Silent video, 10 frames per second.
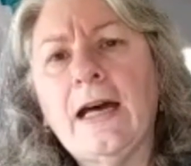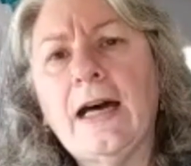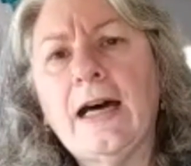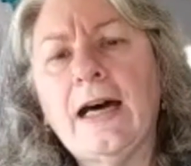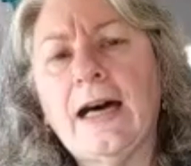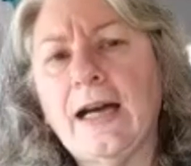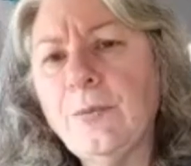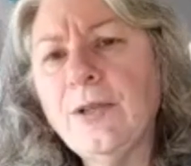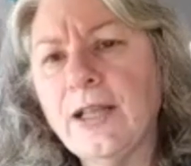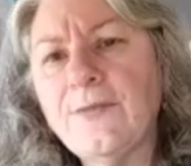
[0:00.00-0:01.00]
I
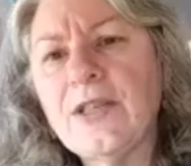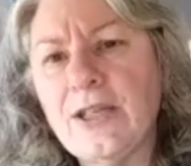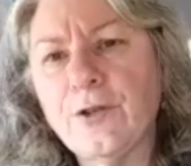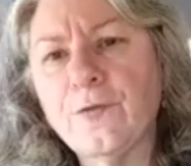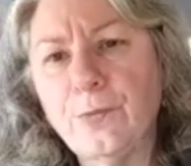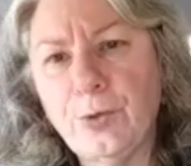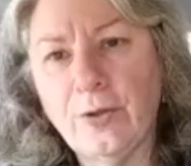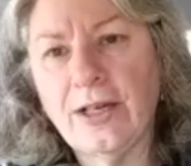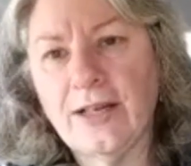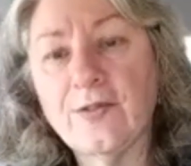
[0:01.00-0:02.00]
would love to hear from you
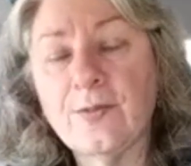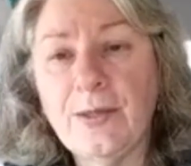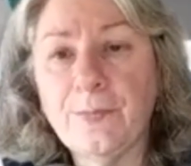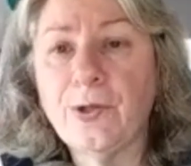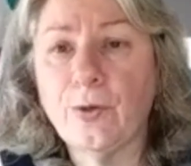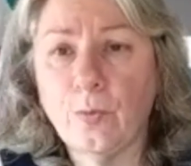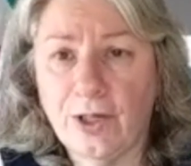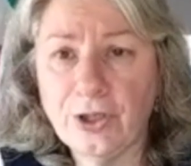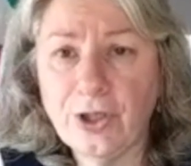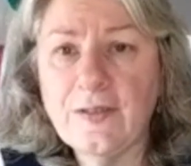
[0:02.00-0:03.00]
guys, the people that are
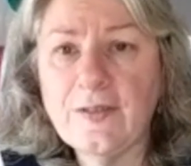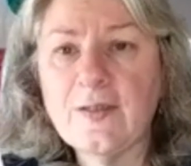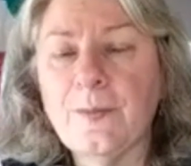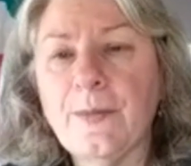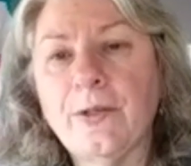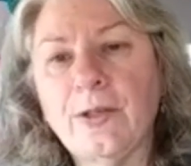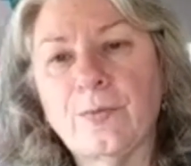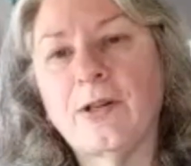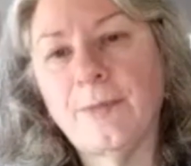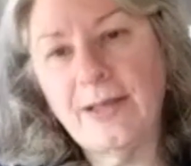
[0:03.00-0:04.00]
watching this, the people that were
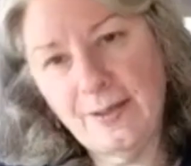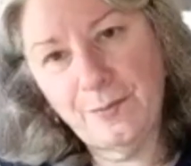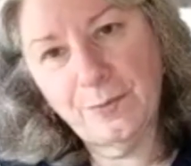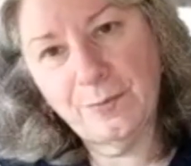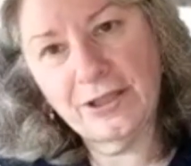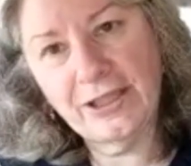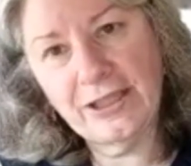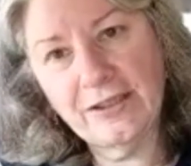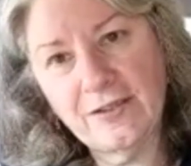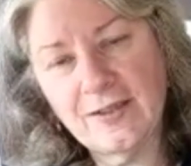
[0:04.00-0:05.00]
on my email marketing
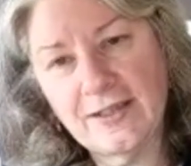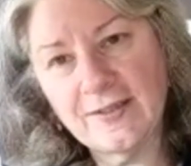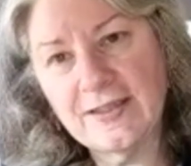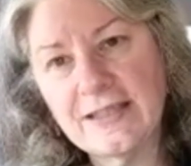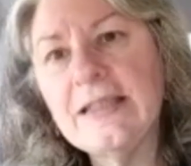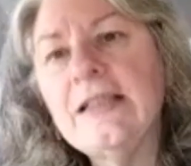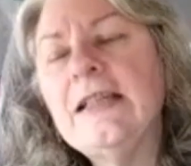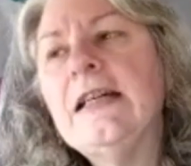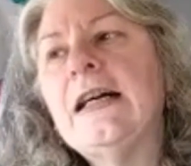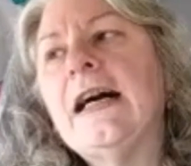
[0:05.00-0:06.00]
list last night.
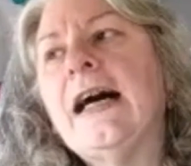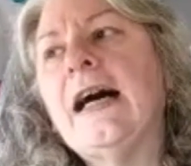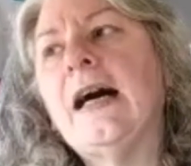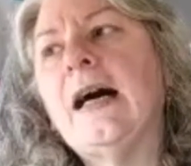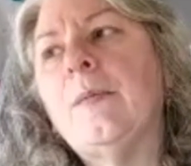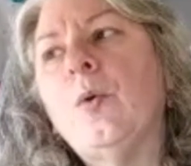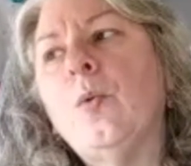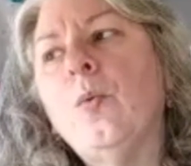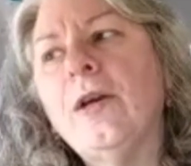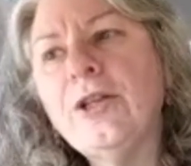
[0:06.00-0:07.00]

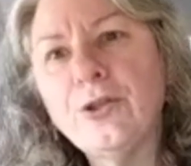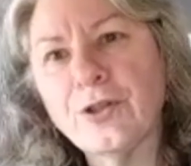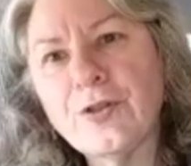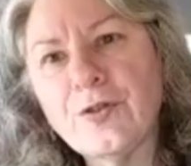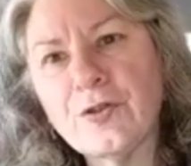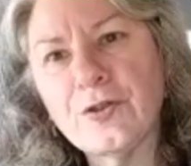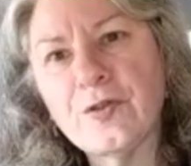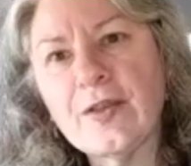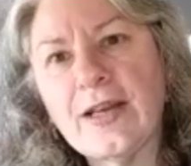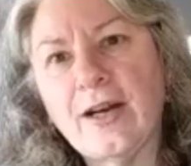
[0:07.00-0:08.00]
What are your concerns?
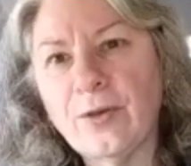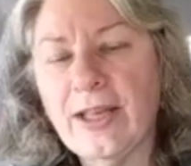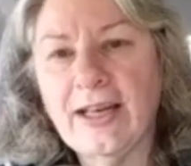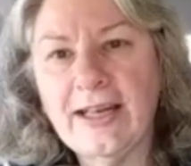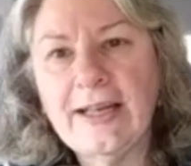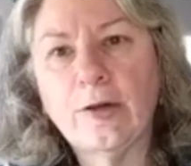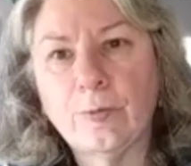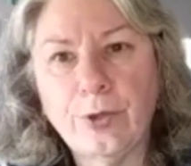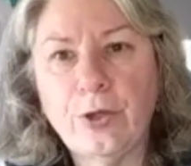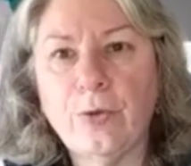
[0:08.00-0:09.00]
How can I
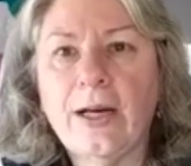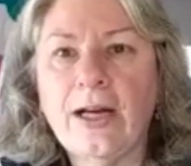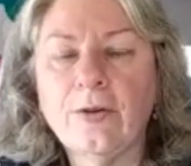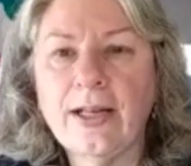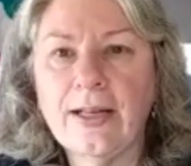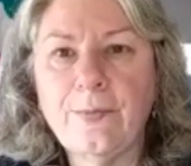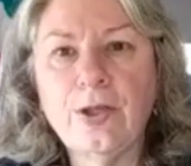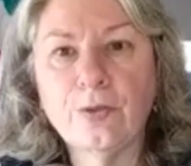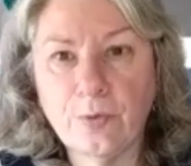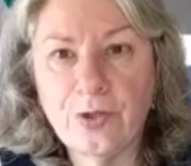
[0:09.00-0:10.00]
help you? How can I be a
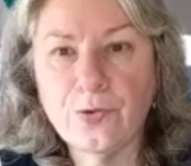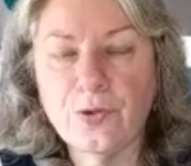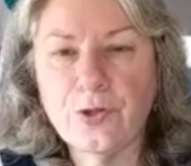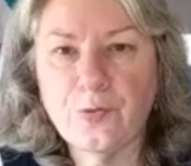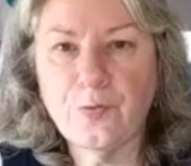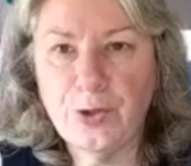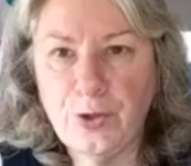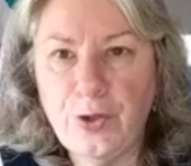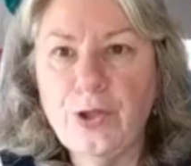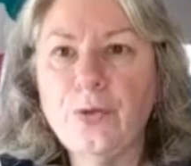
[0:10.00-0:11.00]
resource for
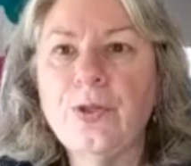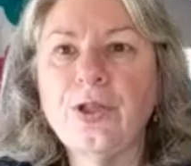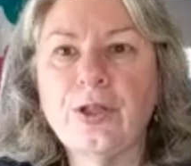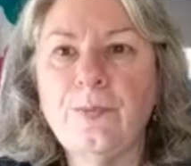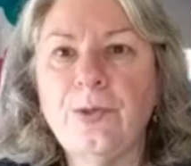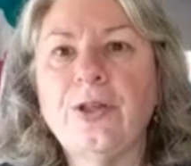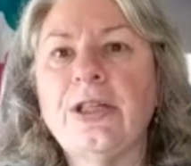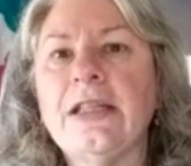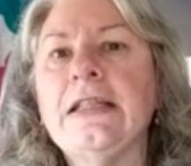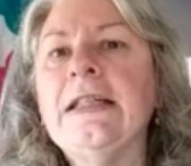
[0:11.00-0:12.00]
you in the
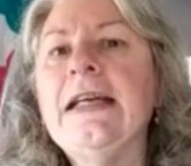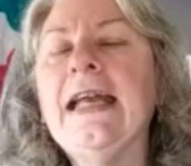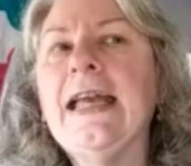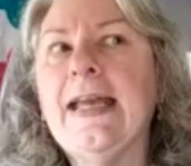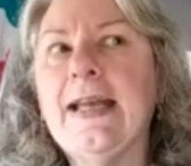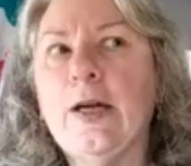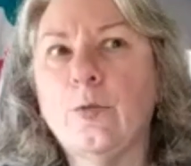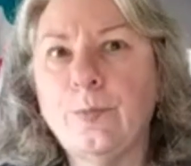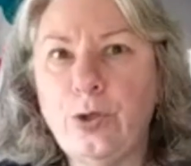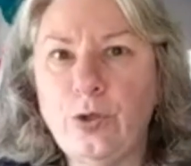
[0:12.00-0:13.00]
community and
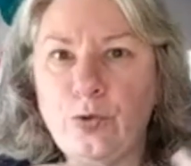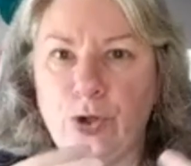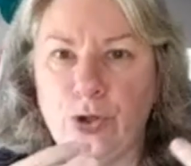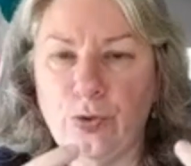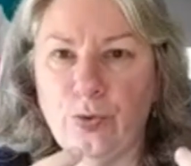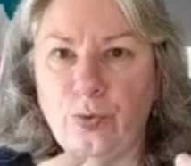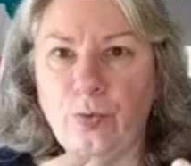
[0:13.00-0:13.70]
help you to